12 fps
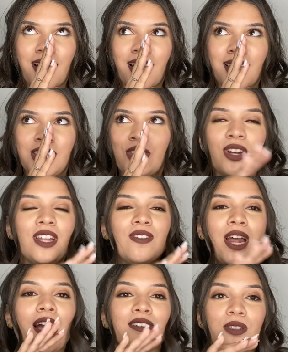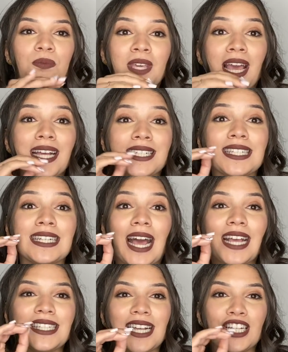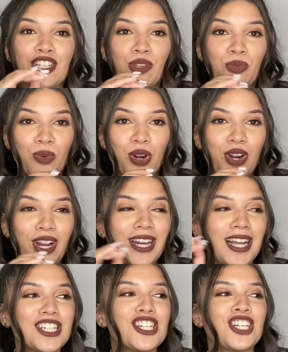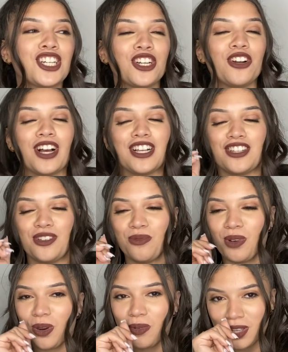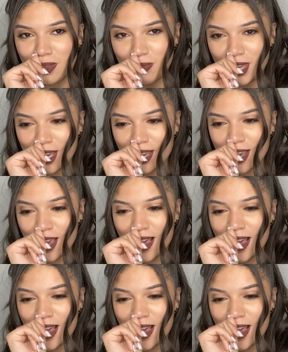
you didn't even have to be as nice as you were and as chill as you were with me.